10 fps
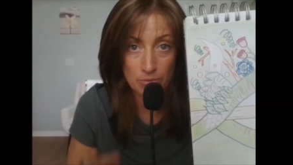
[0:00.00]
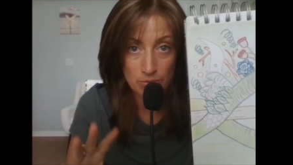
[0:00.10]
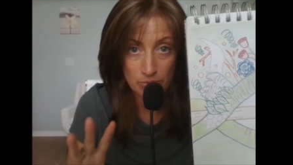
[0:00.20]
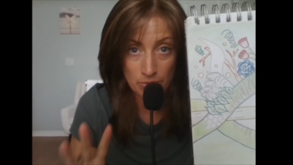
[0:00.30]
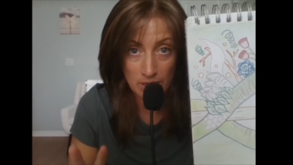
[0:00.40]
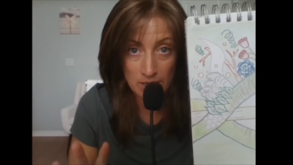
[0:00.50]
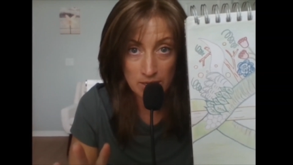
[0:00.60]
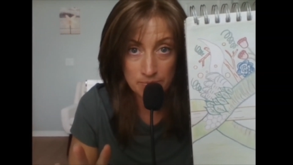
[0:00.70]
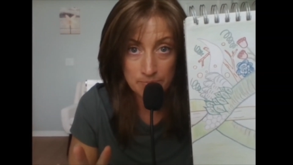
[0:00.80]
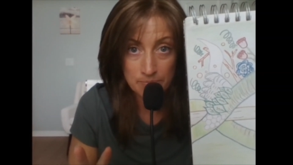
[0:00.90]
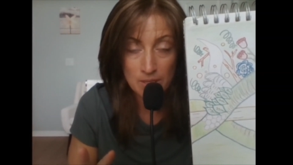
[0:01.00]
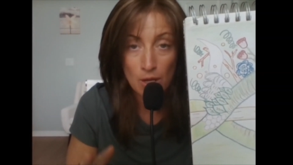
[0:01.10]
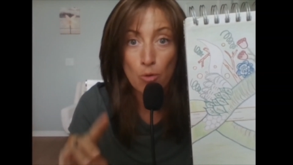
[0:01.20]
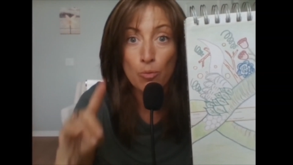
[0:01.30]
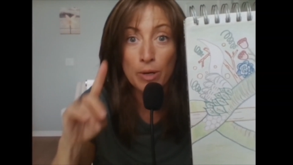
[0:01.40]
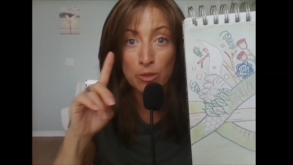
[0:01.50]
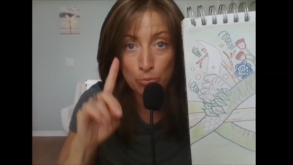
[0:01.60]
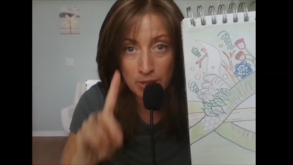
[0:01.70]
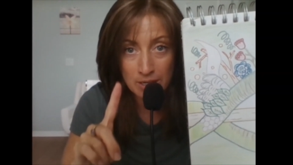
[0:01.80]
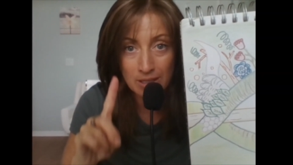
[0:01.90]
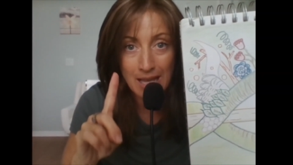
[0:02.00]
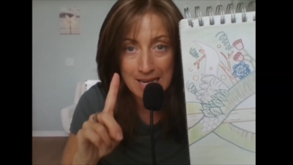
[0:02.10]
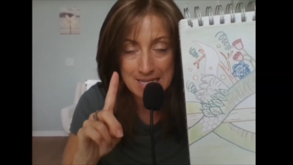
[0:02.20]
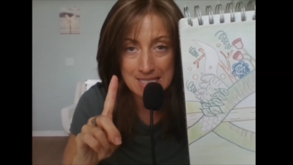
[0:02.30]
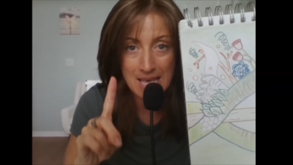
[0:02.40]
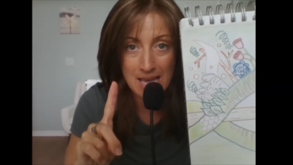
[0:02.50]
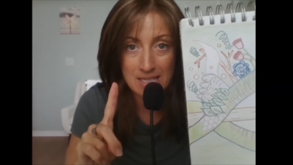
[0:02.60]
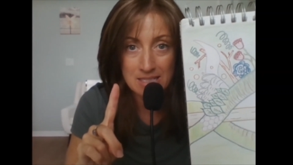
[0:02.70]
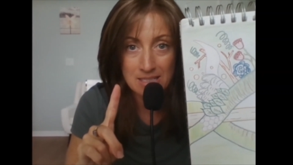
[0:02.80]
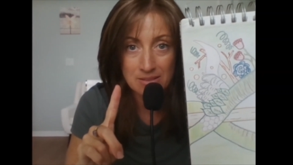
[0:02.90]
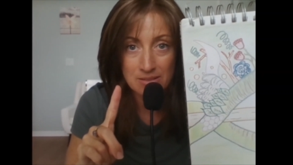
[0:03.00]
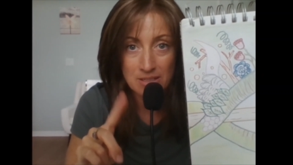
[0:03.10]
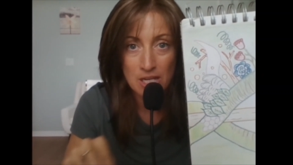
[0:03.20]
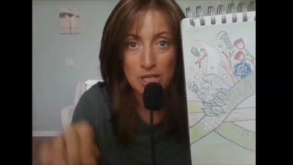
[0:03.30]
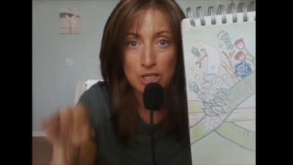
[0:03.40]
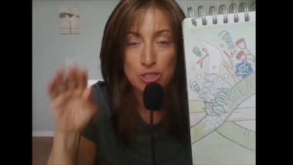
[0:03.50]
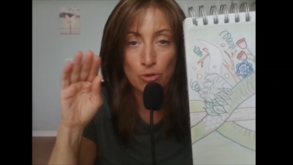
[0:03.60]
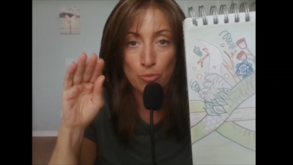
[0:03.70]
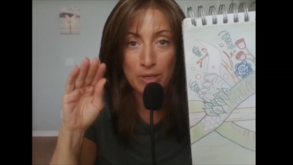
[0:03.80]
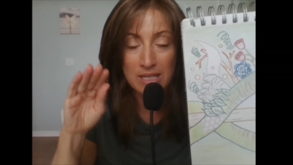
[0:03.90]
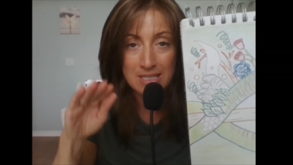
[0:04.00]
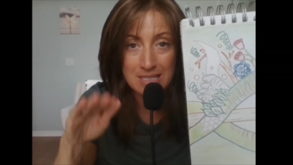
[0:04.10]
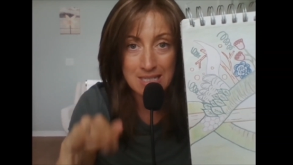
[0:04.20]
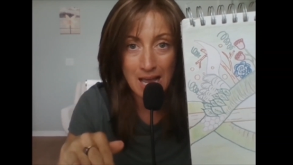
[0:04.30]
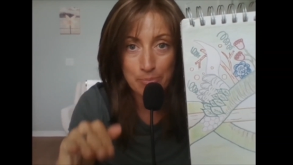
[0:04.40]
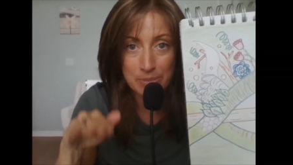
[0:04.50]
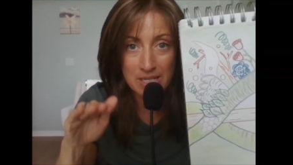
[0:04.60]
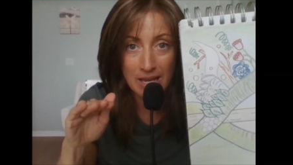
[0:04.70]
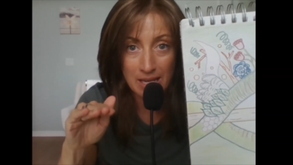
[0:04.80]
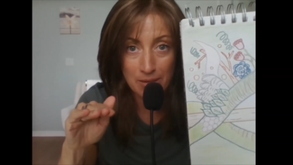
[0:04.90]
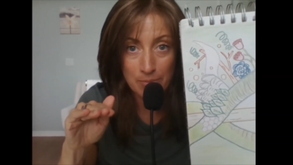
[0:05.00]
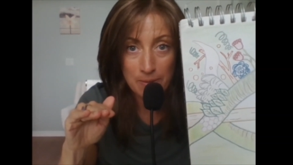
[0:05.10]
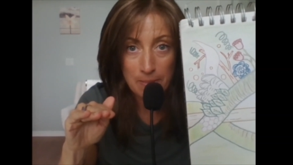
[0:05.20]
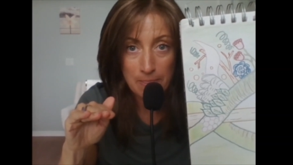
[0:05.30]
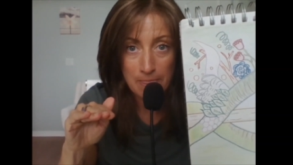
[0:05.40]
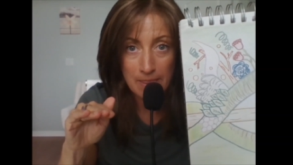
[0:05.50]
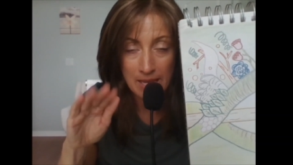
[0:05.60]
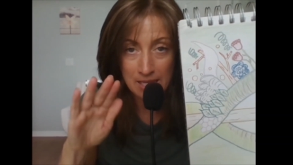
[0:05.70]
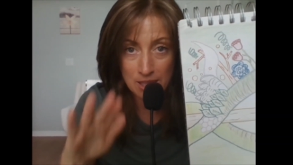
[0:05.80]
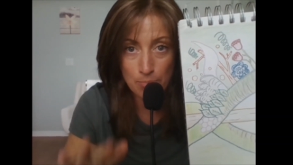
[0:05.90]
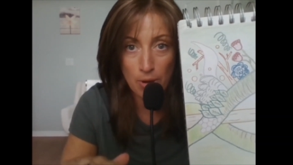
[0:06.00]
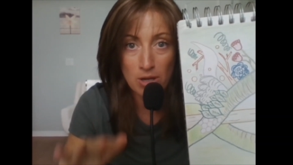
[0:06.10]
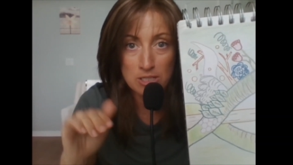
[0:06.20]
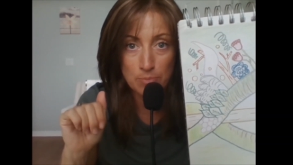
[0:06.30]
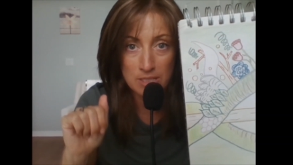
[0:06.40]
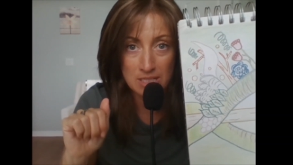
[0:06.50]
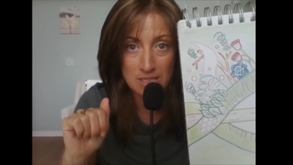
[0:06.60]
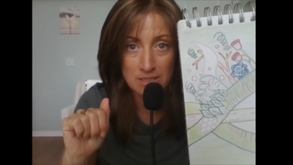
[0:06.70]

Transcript: okay? We realize that. So we stop time, hit the pause button,